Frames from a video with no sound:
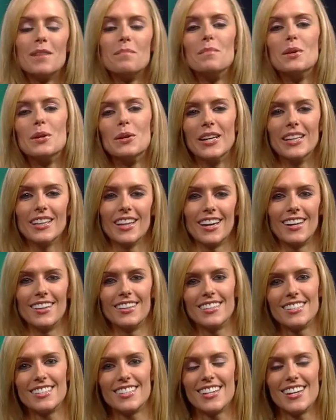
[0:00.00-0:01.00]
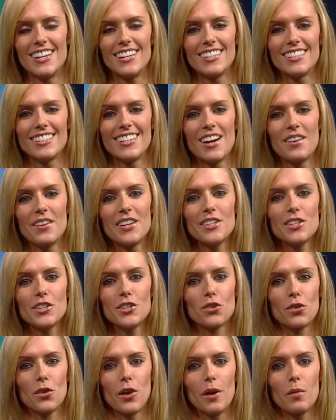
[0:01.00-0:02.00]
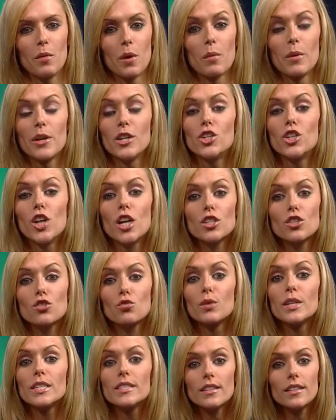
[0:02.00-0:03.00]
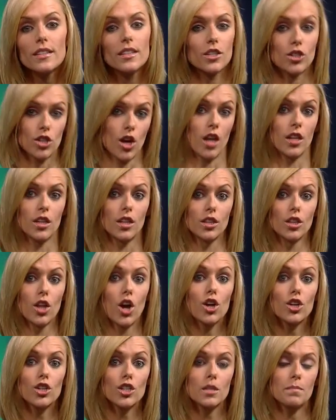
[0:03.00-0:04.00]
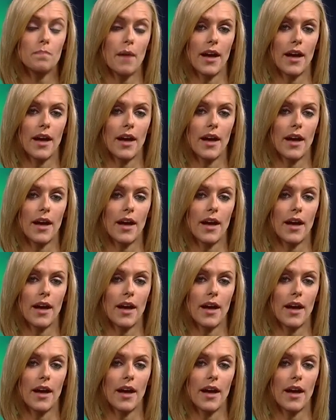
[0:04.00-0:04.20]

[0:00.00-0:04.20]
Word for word: in Muni land these days. Now, in Detroit, where we just recently saw the largest